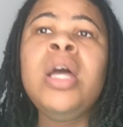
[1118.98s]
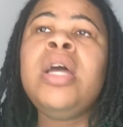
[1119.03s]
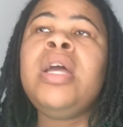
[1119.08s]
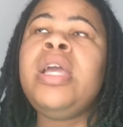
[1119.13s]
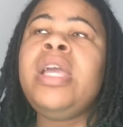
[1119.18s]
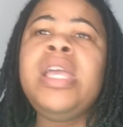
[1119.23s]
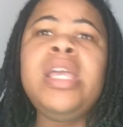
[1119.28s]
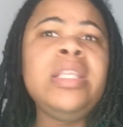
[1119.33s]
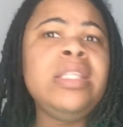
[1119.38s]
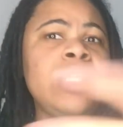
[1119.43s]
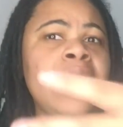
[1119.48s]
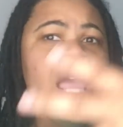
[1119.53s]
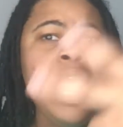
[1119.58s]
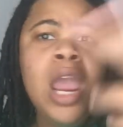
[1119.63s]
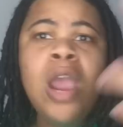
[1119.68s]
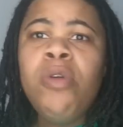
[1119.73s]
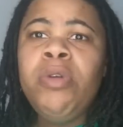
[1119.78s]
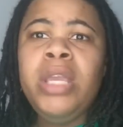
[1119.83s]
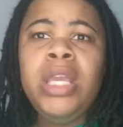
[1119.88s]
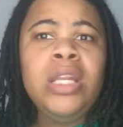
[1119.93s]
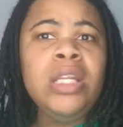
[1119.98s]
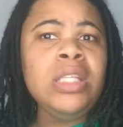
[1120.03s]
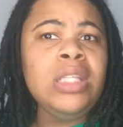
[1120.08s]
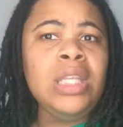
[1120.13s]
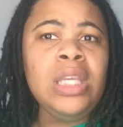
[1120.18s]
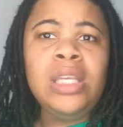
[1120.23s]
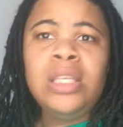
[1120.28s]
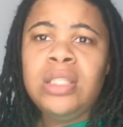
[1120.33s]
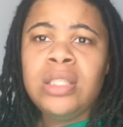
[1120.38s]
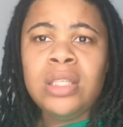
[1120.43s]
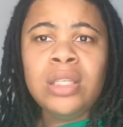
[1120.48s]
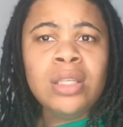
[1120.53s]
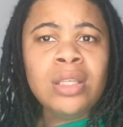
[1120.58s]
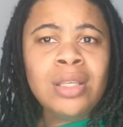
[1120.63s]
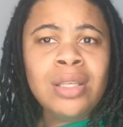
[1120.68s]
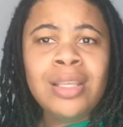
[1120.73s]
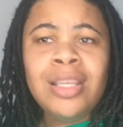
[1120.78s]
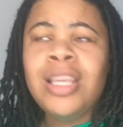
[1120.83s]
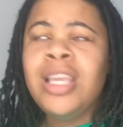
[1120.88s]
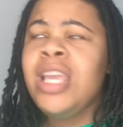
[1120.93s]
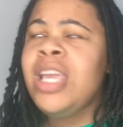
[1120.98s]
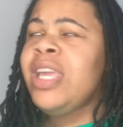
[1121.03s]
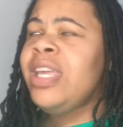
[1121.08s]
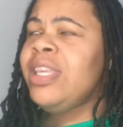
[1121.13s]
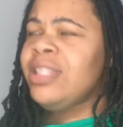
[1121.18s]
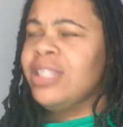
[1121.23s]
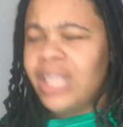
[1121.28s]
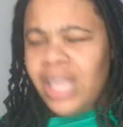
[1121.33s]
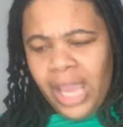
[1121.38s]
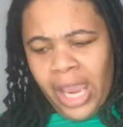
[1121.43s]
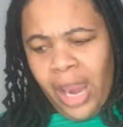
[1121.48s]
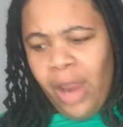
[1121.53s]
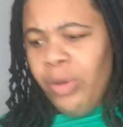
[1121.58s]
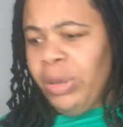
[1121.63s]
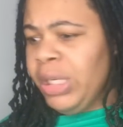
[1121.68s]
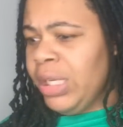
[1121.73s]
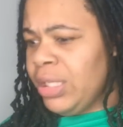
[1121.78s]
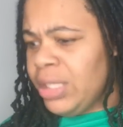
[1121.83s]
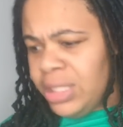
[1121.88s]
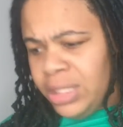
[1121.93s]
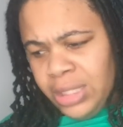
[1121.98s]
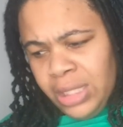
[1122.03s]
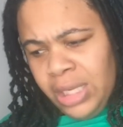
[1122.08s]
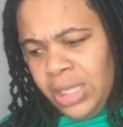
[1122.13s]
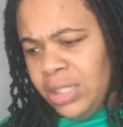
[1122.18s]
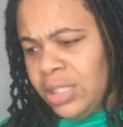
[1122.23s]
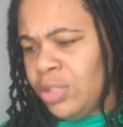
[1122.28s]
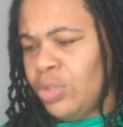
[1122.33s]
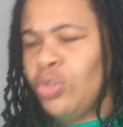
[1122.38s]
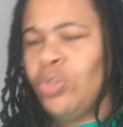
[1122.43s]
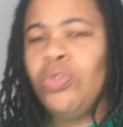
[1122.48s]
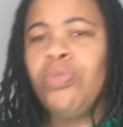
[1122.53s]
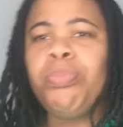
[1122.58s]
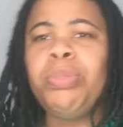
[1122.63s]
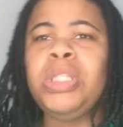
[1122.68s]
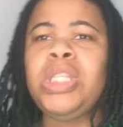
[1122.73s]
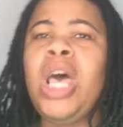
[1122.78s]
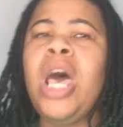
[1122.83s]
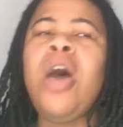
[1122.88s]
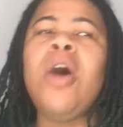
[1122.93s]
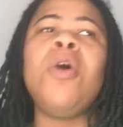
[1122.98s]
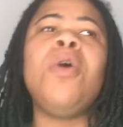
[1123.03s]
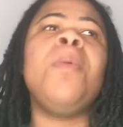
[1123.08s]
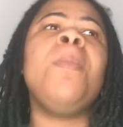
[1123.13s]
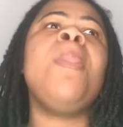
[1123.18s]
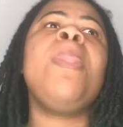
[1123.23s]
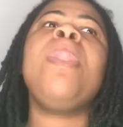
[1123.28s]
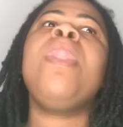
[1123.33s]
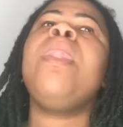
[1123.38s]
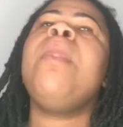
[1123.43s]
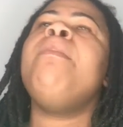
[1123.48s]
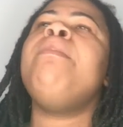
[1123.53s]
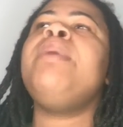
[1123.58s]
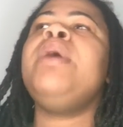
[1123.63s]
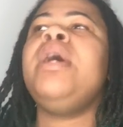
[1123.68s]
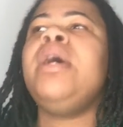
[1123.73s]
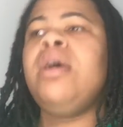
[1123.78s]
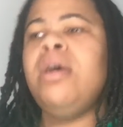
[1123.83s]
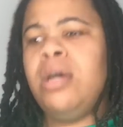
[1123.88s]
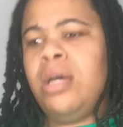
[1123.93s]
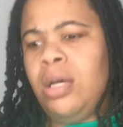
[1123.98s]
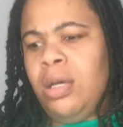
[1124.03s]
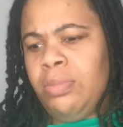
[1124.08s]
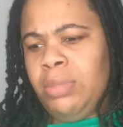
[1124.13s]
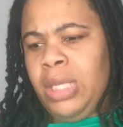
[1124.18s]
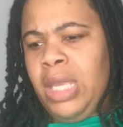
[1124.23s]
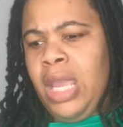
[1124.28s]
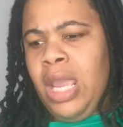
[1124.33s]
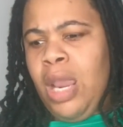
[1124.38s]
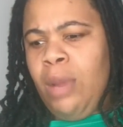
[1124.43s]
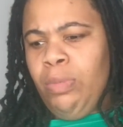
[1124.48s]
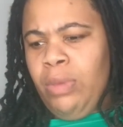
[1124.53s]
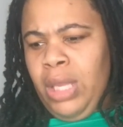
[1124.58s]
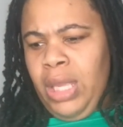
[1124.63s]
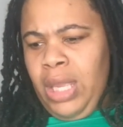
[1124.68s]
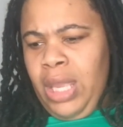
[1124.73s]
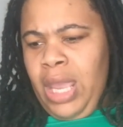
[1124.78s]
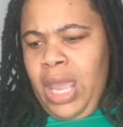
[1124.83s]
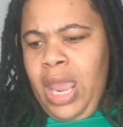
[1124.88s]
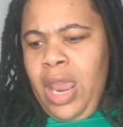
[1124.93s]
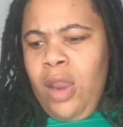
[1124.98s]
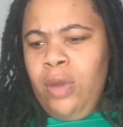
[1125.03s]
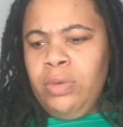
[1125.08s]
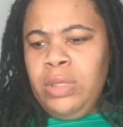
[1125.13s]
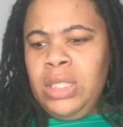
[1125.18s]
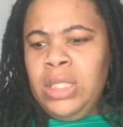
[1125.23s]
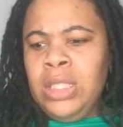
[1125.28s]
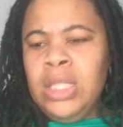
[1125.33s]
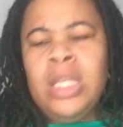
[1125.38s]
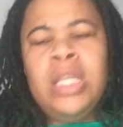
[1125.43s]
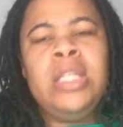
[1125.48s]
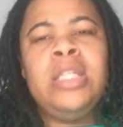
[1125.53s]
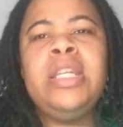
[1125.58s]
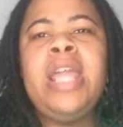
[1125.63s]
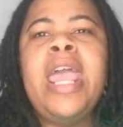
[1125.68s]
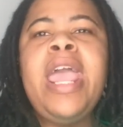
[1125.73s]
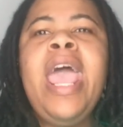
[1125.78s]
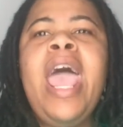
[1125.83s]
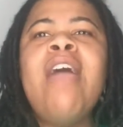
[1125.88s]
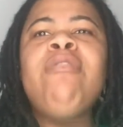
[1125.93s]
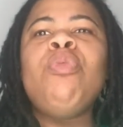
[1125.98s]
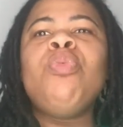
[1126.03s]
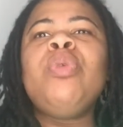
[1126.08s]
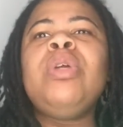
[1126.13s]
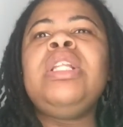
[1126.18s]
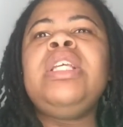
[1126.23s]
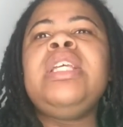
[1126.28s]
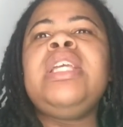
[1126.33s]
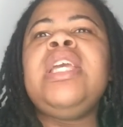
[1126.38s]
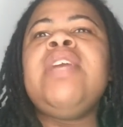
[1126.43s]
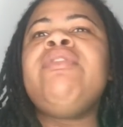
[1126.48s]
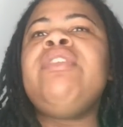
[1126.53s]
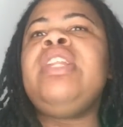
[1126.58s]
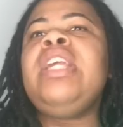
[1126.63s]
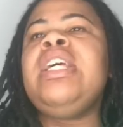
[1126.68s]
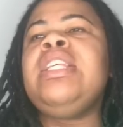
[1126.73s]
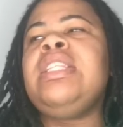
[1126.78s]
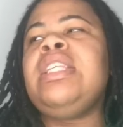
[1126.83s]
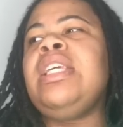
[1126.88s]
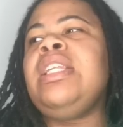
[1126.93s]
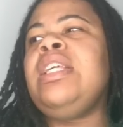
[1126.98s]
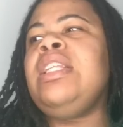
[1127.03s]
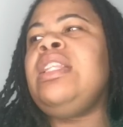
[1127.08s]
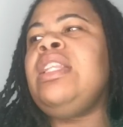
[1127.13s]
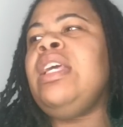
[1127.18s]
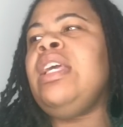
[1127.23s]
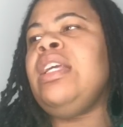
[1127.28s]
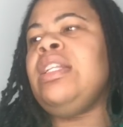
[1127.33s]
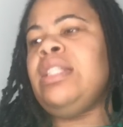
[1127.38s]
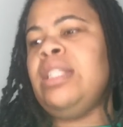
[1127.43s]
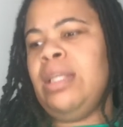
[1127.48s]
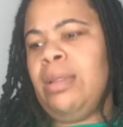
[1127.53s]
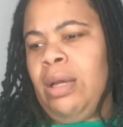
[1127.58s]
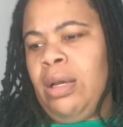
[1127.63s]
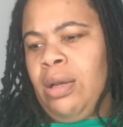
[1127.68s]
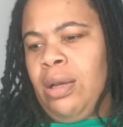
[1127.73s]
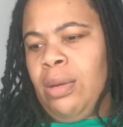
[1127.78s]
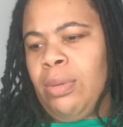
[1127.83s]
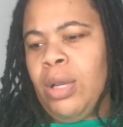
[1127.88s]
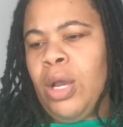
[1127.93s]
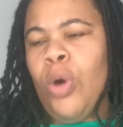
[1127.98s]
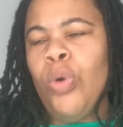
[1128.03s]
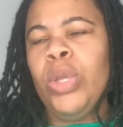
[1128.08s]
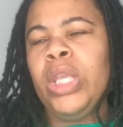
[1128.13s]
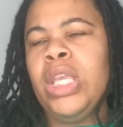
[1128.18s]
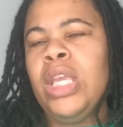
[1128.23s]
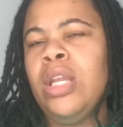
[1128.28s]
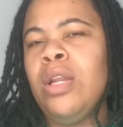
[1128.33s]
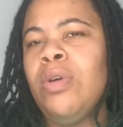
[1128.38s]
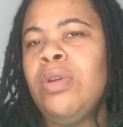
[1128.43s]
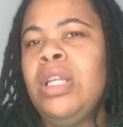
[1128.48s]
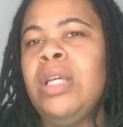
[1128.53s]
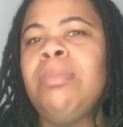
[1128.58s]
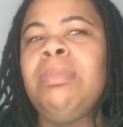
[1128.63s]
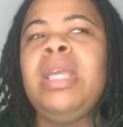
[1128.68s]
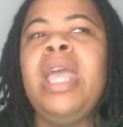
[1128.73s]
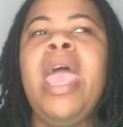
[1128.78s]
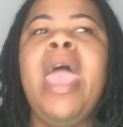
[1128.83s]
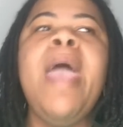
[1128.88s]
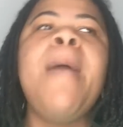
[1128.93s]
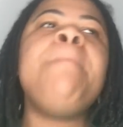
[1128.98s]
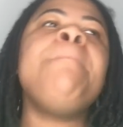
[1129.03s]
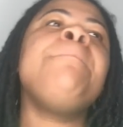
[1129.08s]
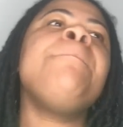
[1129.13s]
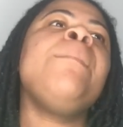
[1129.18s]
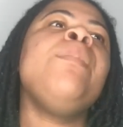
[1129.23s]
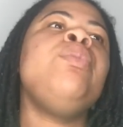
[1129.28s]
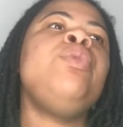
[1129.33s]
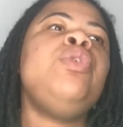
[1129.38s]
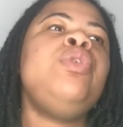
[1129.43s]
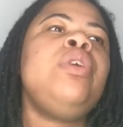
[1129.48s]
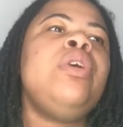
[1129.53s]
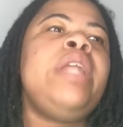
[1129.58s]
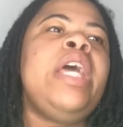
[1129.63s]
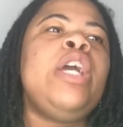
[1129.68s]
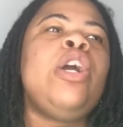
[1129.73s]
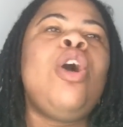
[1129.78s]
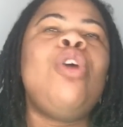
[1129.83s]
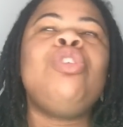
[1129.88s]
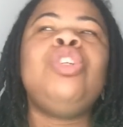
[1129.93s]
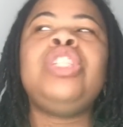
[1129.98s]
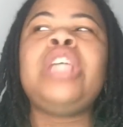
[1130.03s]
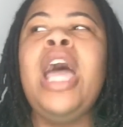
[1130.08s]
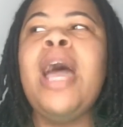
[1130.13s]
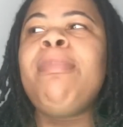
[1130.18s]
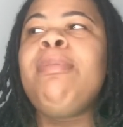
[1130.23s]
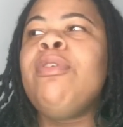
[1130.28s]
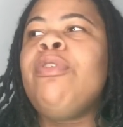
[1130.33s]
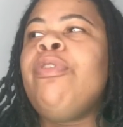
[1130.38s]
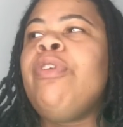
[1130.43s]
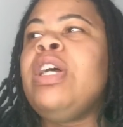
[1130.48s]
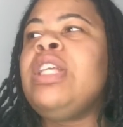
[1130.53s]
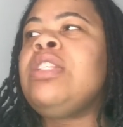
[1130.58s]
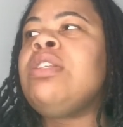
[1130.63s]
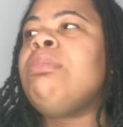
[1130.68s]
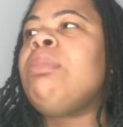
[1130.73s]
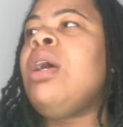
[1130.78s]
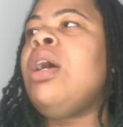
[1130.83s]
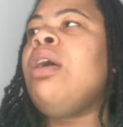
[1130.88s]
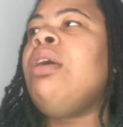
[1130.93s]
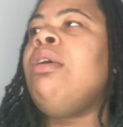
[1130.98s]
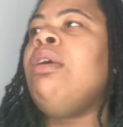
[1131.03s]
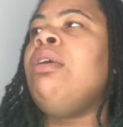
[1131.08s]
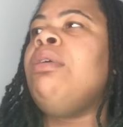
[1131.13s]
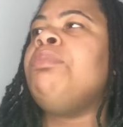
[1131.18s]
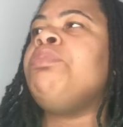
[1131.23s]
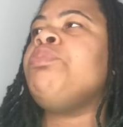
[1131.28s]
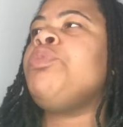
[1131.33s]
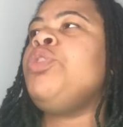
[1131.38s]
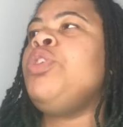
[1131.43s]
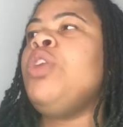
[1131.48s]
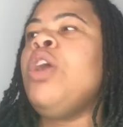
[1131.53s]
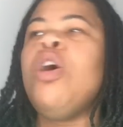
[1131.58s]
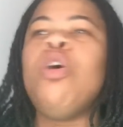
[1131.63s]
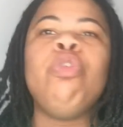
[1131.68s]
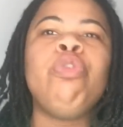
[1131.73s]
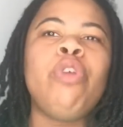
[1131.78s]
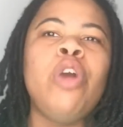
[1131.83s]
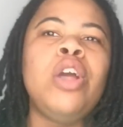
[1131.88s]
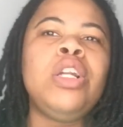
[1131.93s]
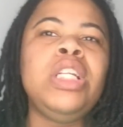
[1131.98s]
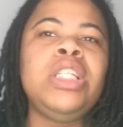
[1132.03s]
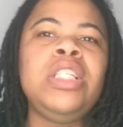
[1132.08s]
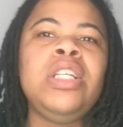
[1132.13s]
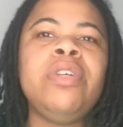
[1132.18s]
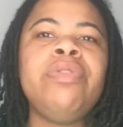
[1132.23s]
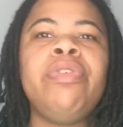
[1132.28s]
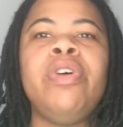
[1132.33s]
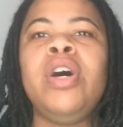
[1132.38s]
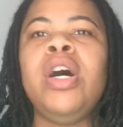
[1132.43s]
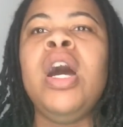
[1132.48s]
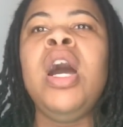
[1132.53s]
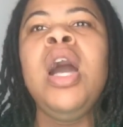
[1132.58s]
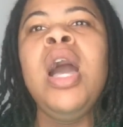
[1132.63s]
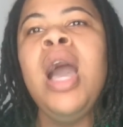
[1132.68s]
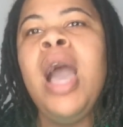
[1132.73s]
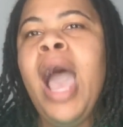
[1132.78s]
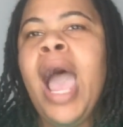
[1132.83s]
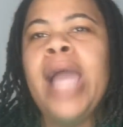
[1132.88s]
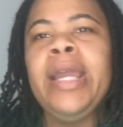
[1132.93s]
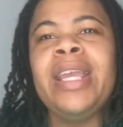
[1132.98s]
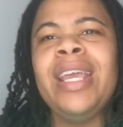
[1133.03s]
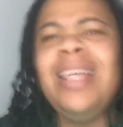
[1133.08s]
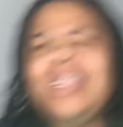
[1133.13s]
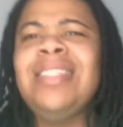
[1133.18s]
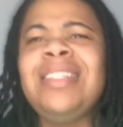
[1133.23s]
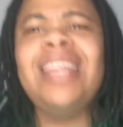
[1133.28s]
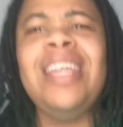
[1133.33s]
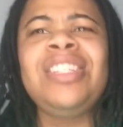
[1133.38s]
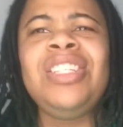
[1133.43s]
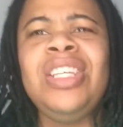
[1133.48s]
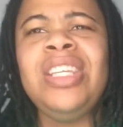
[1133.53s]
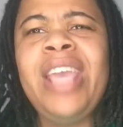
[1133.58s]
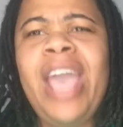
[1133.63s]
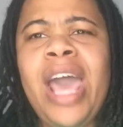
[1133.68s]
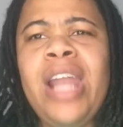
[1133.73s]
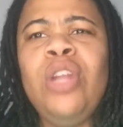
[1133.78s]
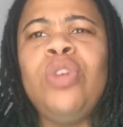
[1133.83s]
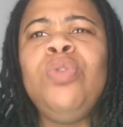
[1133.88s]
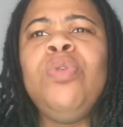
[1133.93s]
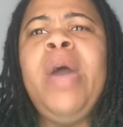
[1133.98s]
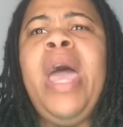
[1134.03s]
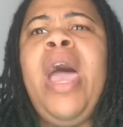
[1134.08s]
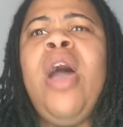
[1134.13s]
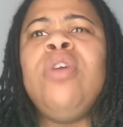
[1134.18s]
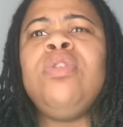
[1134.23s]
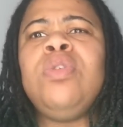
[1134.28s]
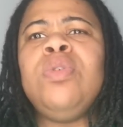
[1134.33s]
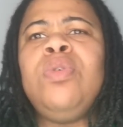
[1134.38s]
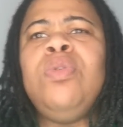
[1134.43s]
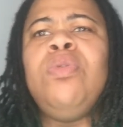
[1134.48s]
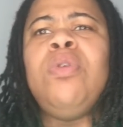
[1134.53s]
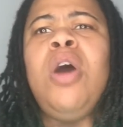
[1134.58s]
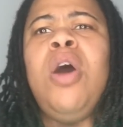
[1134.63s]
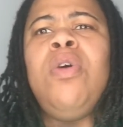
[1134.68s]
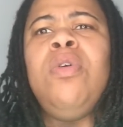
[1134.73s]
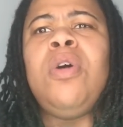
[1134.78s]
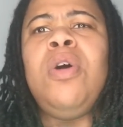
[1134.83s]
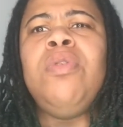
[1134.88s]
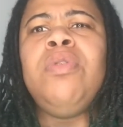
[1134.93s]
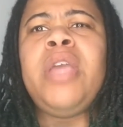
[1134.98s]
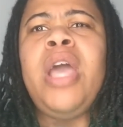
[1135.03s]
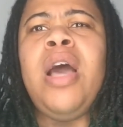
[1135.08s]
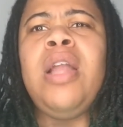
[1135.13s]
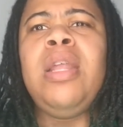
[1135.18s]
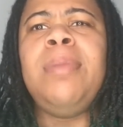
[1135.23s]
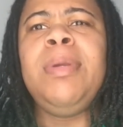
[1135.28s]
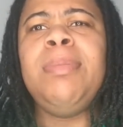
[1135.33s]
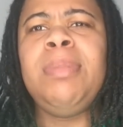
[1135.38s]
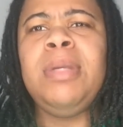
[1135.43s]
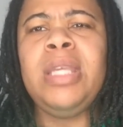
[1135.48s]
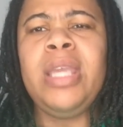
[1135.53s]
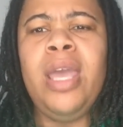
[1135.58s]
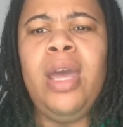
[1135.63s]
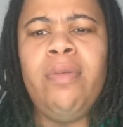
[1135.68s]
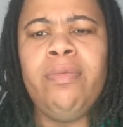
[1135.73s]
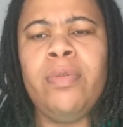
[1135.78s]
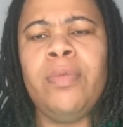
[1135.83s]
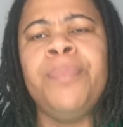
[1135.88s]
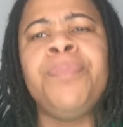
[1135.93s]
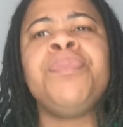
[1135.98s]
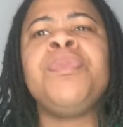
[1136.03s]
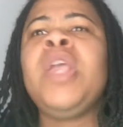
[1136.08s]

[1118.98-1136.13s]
it's carrying the season. It's carrying the season, truth be told. But Cameron and Aries, they haven't really given us anything to go in on them yet. You know, they go shopping for some, you know, furniture for, I guess that she got a new house. Ooh, hold on, y'all. Let me be careful.